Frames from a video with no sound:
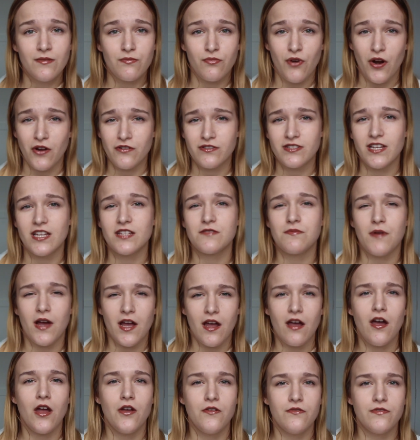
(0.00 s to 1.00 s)
process, but
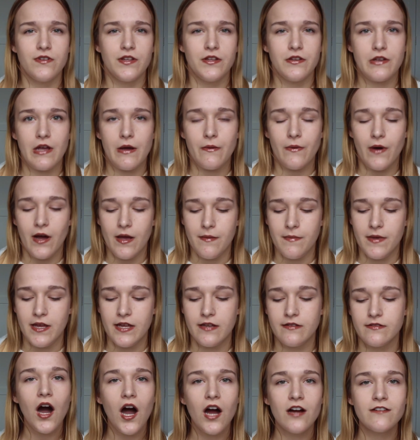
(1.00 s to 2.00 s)
hopefully you get what I
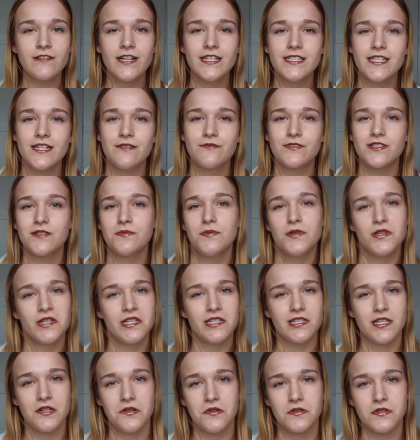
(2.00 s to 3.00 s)
mean. Our idea was to put
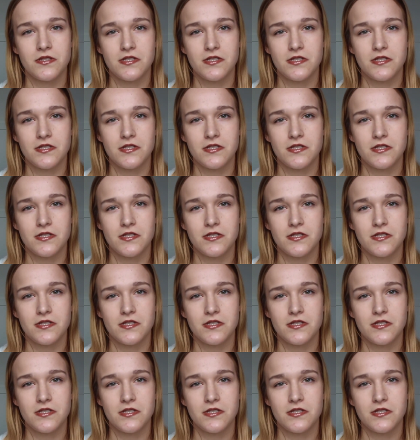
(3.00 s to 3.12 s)
these little